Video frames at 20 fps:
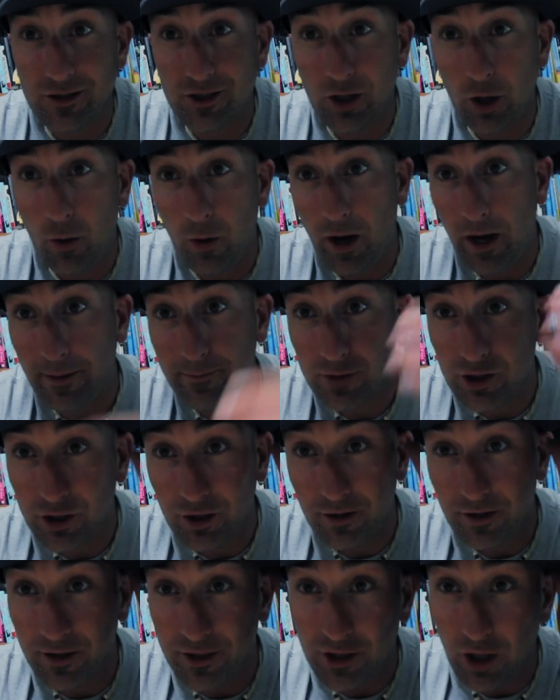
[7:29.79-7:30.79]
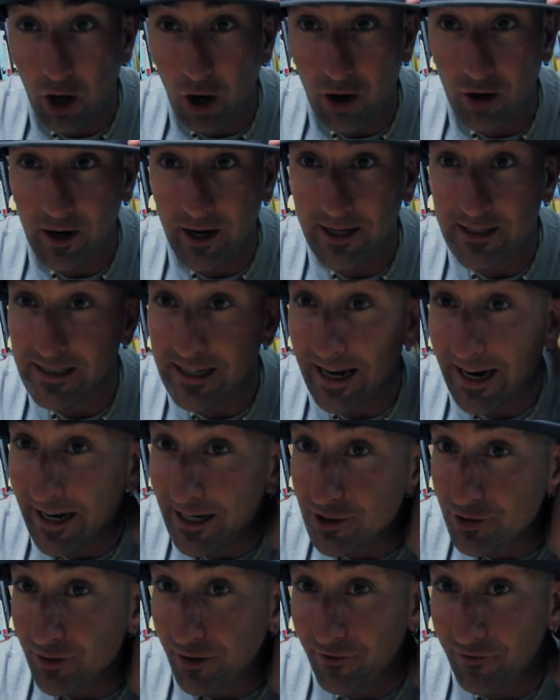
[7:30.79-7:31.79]
So I'm sure there's all kinds of
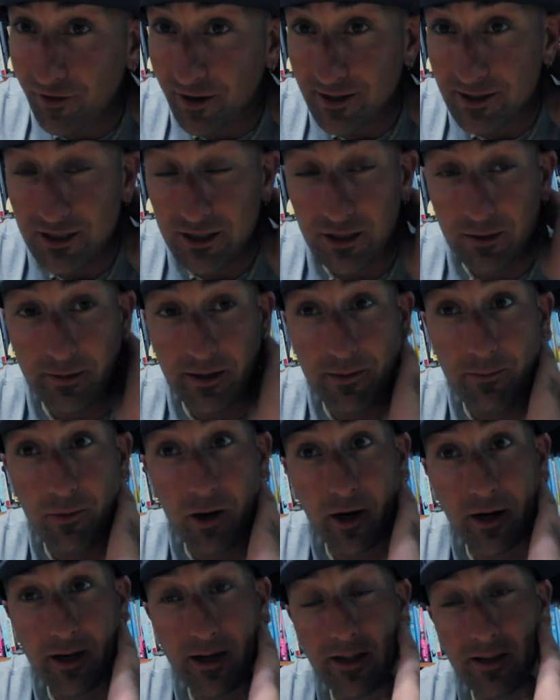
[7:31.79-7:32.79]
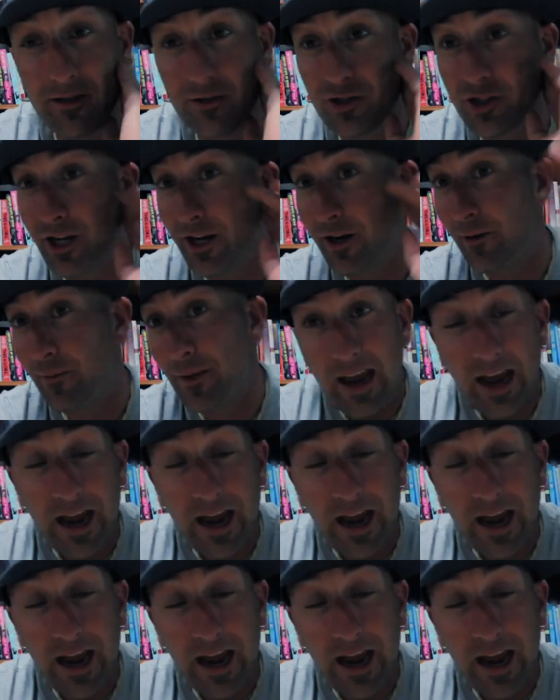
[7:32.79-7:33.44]
extra funds to be marketing their channel.